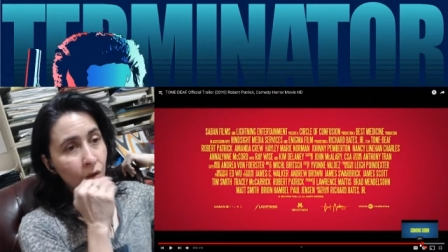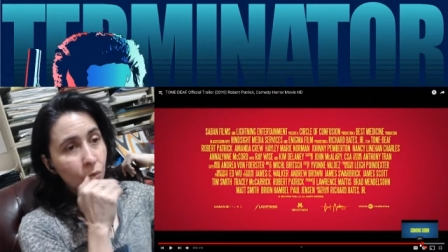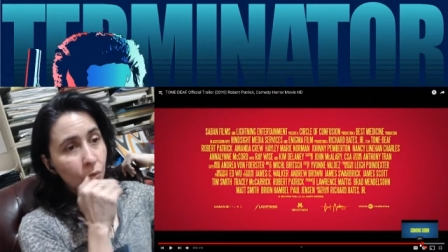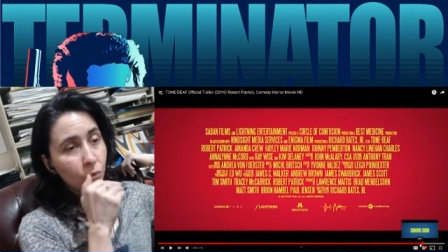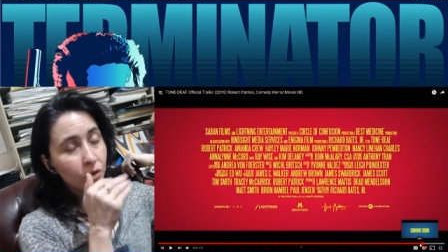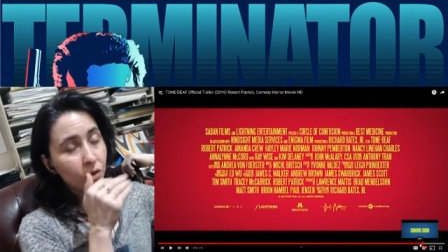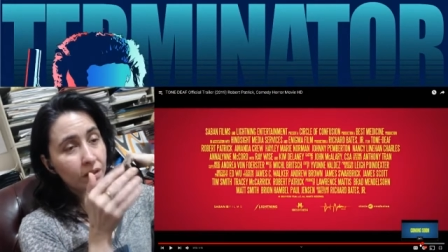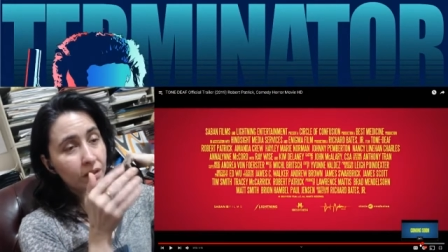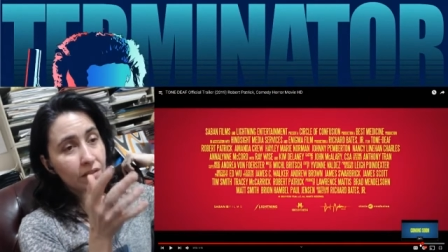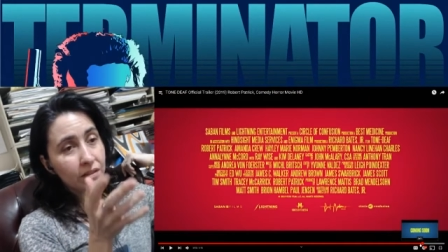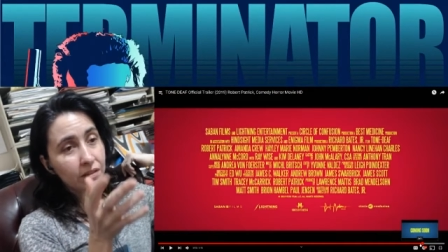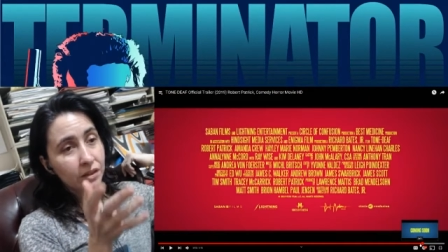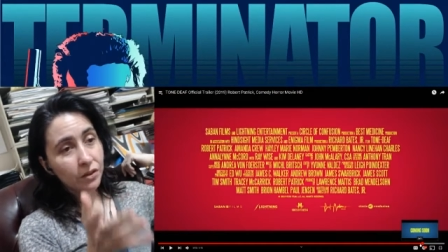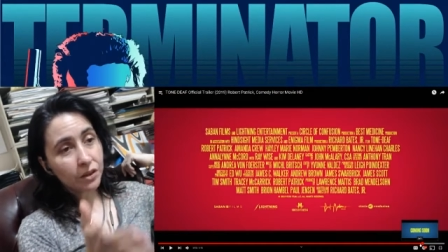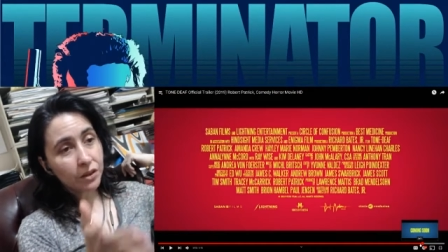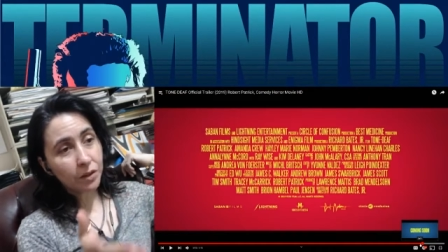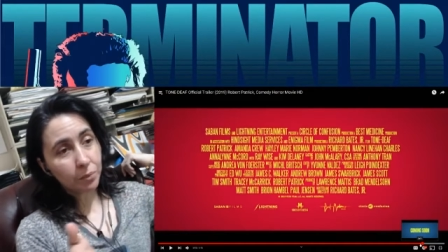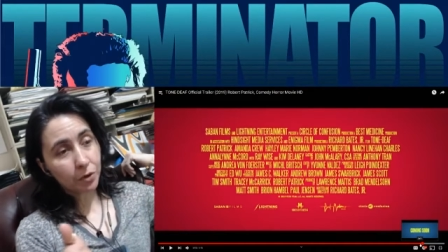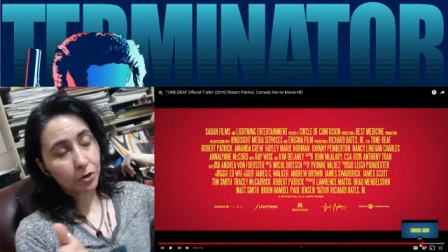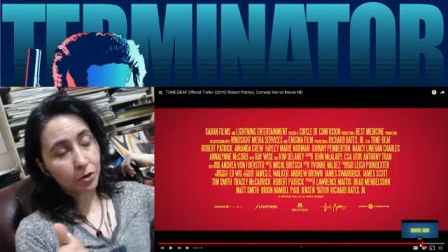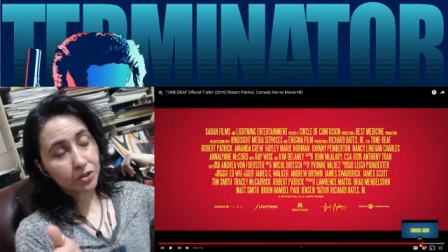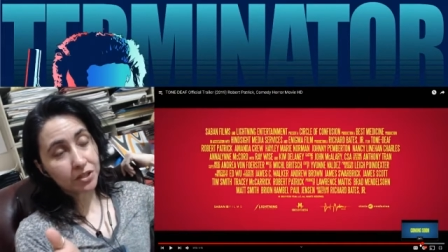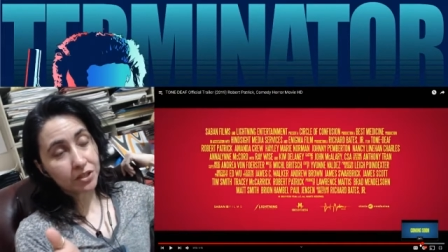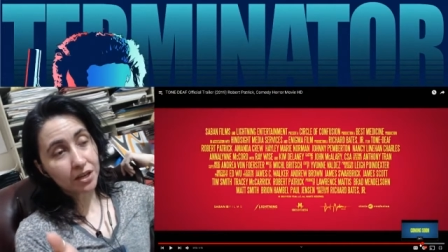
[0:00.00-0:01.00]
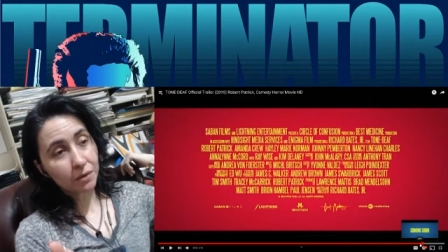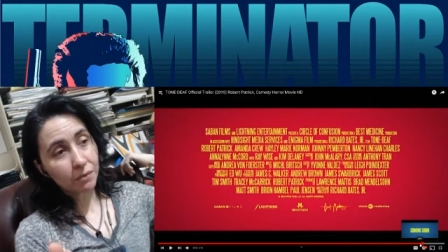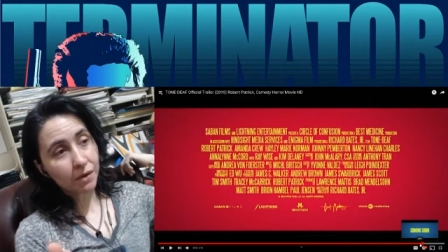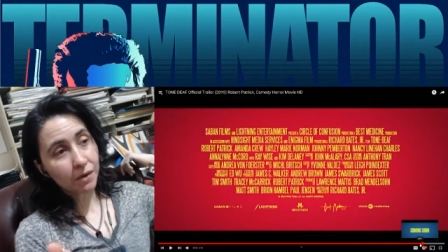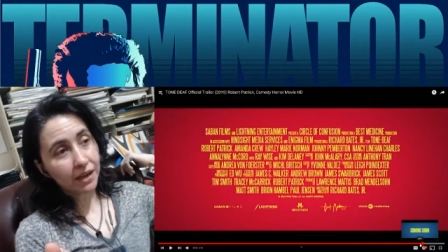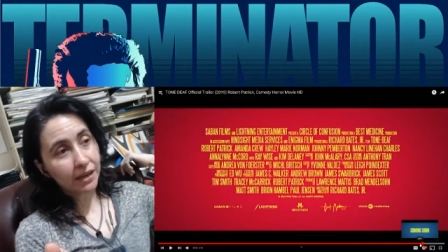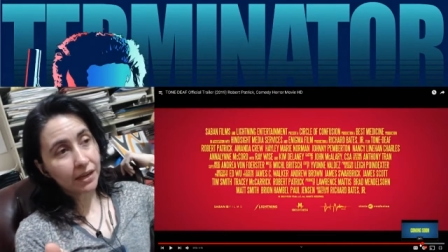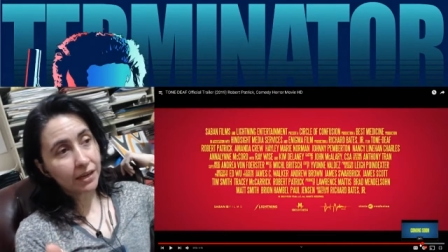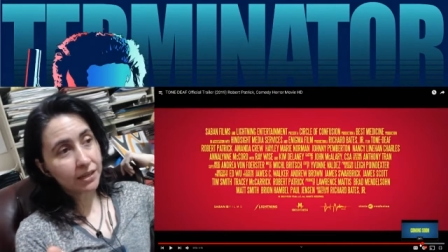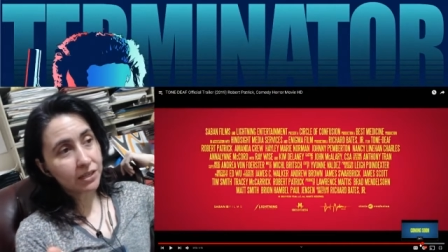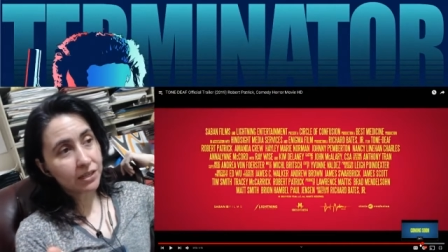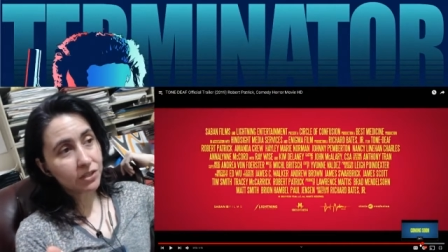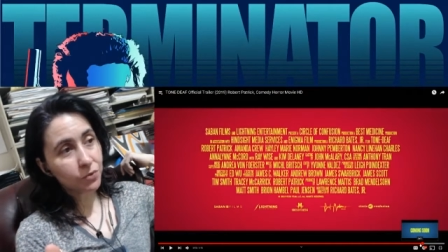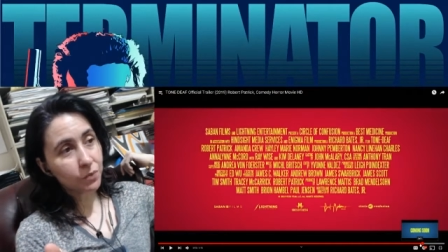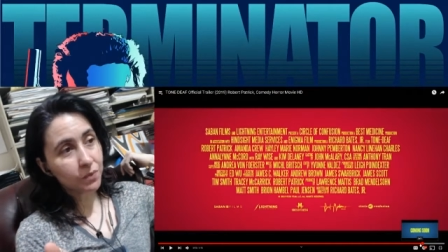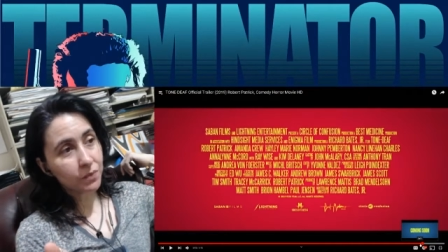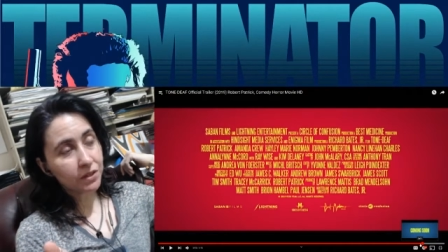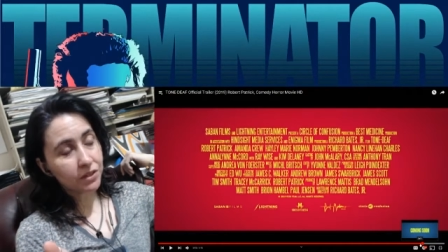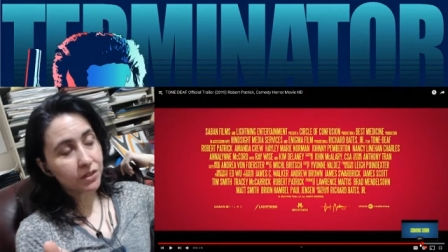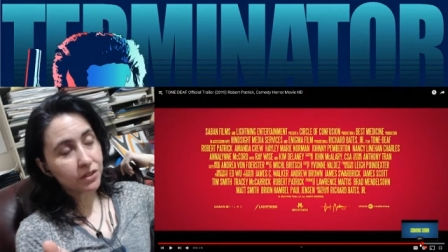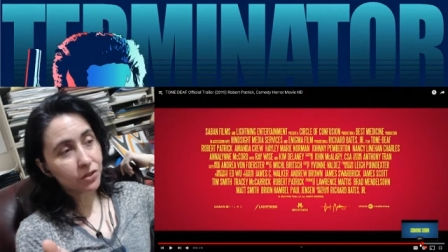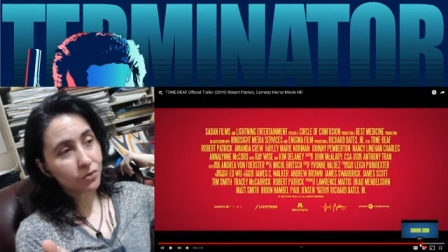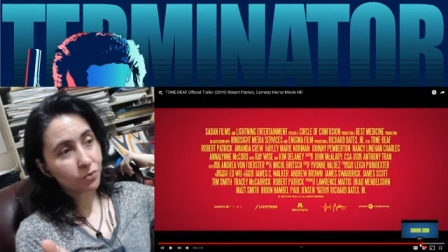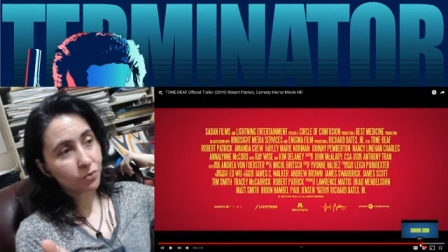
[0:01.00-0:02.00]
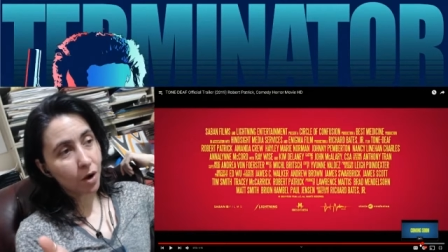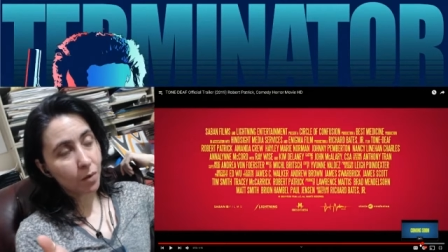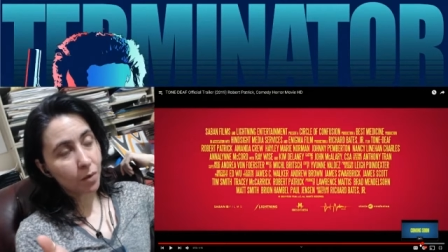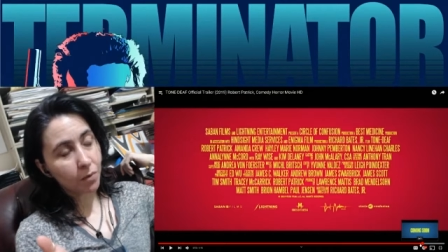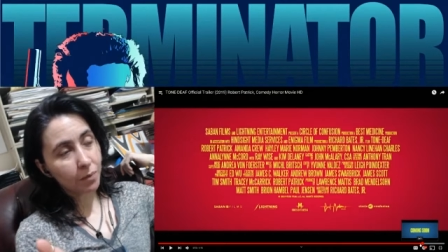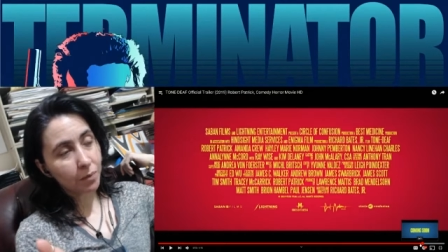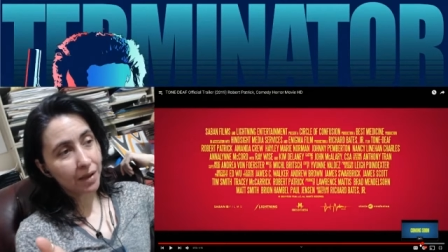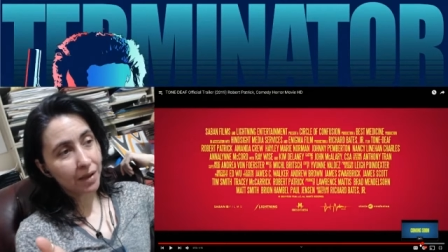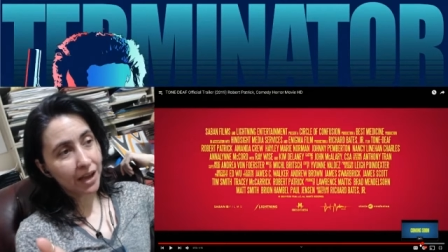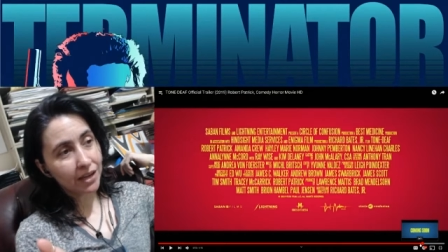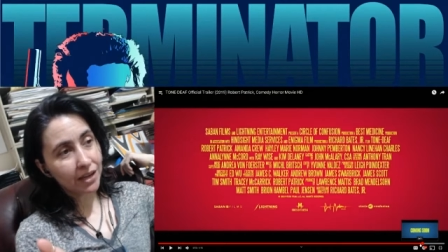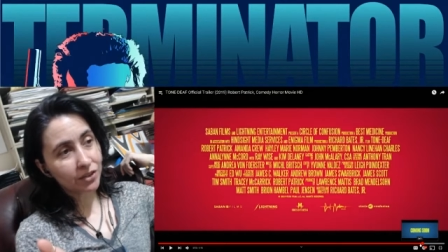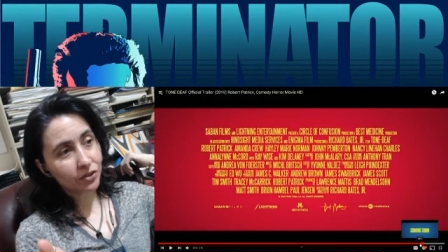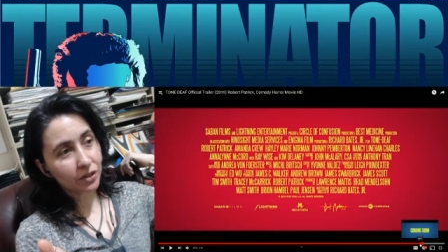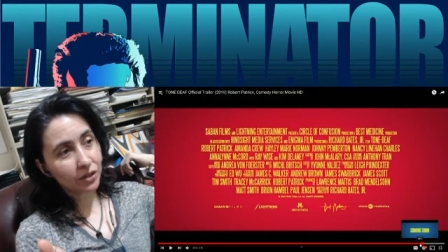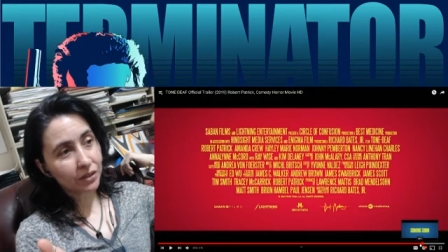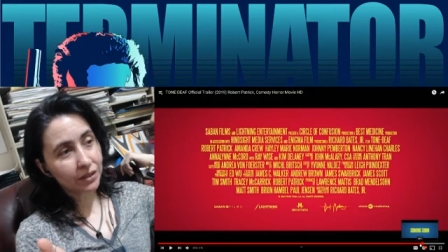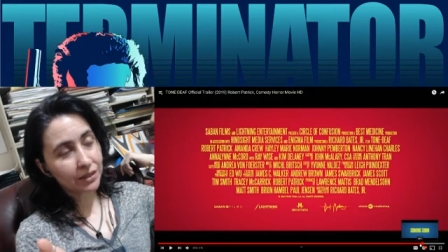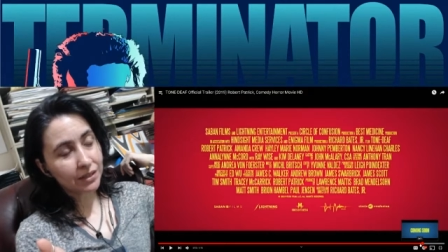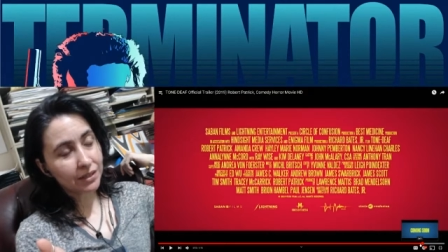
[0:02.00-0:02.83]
Really, the only person I recognize from this is Robert Patrick.